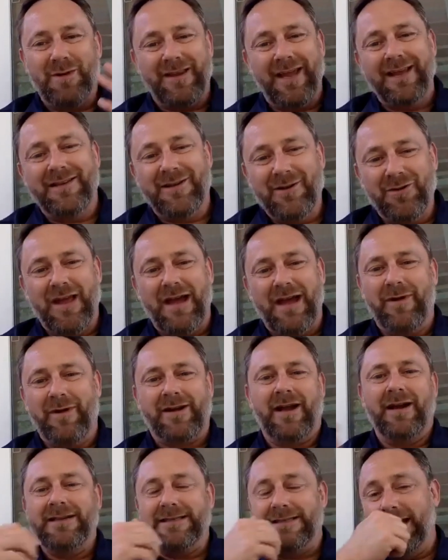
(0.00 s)
but they do that
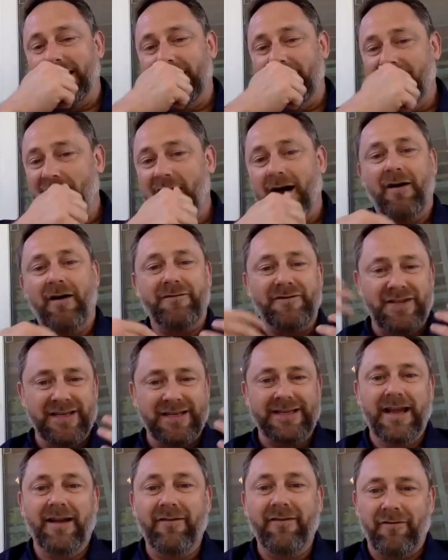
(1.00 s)
because they love
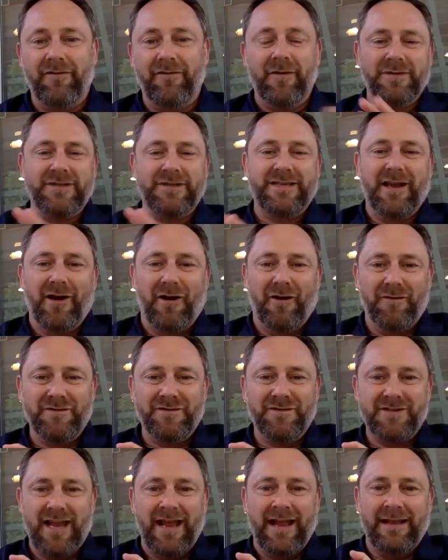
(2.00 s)
to give of
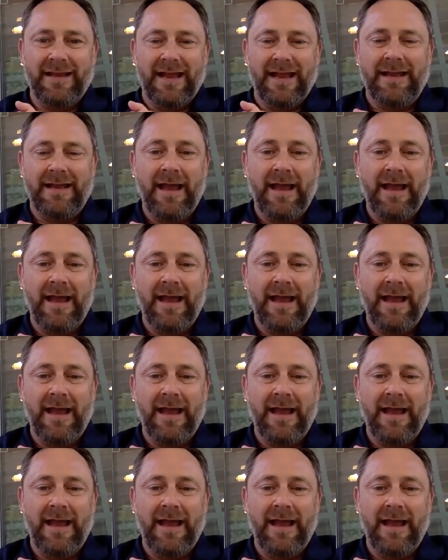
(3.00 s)
themselves and,